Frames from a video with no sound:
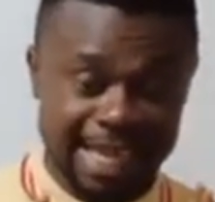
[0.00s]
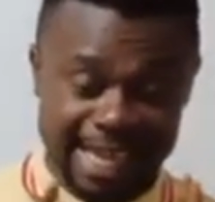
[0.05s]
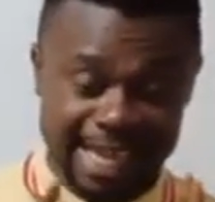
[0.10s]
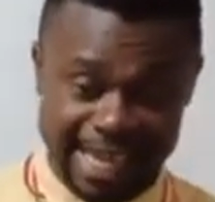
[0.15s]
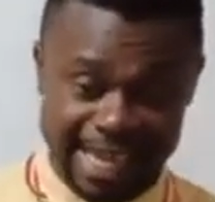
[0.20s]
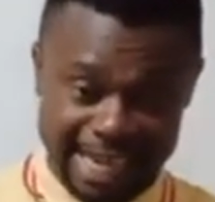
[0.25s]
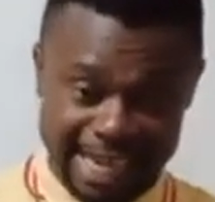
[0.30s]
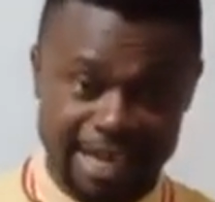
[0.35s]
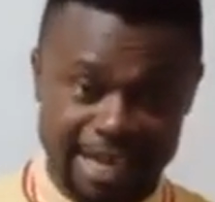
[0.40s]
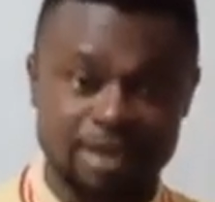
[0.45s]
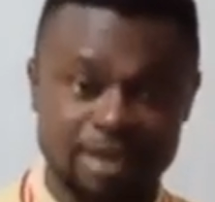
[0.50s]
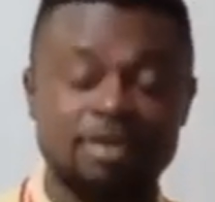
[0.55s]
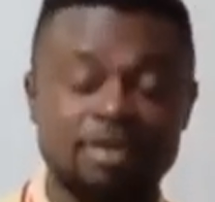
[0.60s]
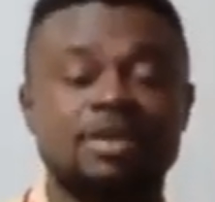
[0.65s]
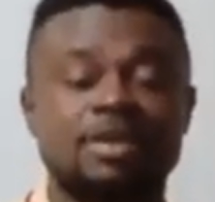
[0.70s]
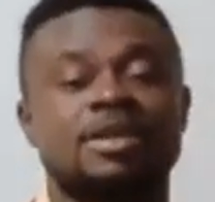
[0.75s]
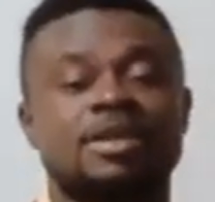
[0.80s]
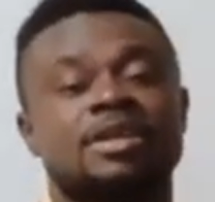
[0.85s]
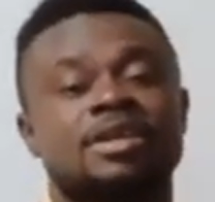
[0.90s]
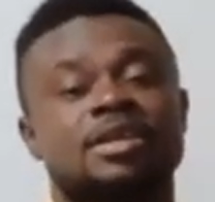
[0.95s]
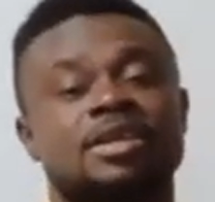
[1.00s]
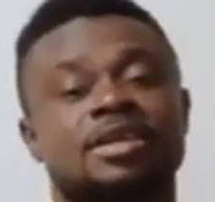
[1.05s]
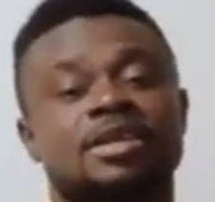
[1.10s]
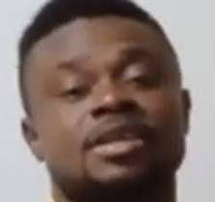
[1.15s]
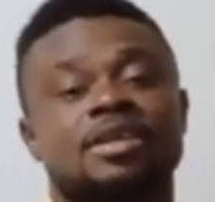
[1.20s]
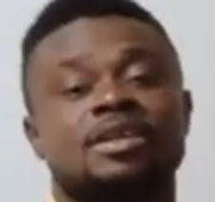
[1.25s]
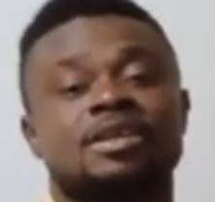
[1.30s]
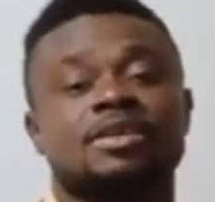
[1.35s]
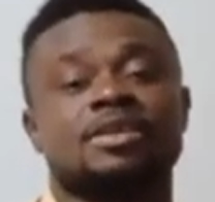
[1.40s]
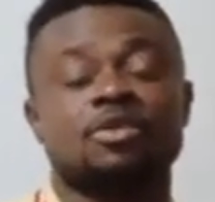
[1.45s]
in
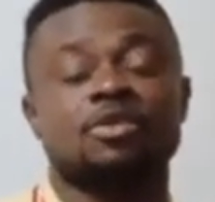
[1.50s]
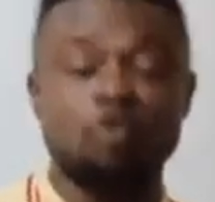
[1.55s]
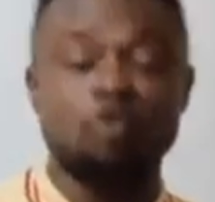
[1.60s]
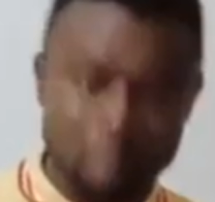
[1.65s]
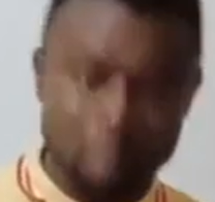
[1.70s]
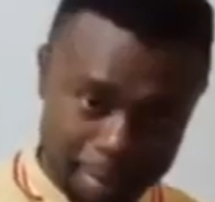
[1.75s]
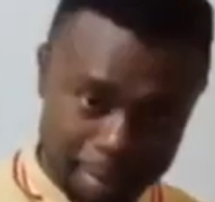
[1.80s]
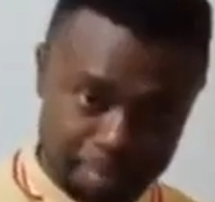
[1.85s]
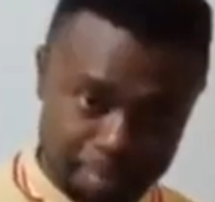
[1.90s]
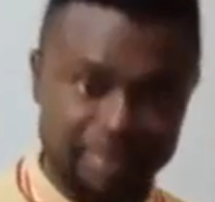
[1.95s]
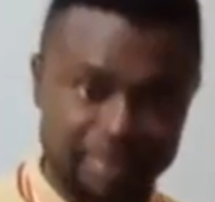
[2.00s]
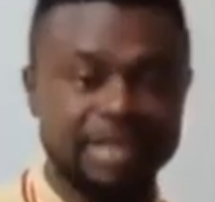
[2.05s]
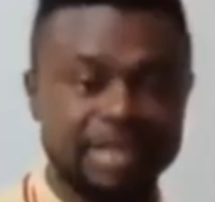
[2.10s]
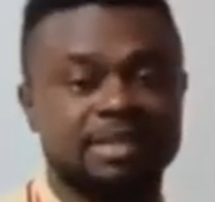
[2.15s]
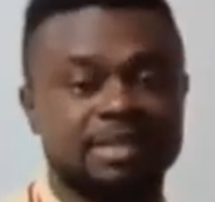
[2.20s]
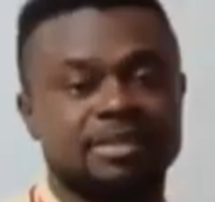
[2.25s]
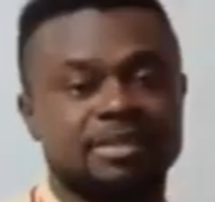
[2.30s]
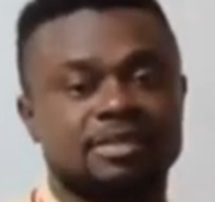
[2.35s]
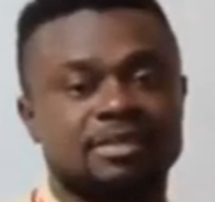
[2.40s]
human being.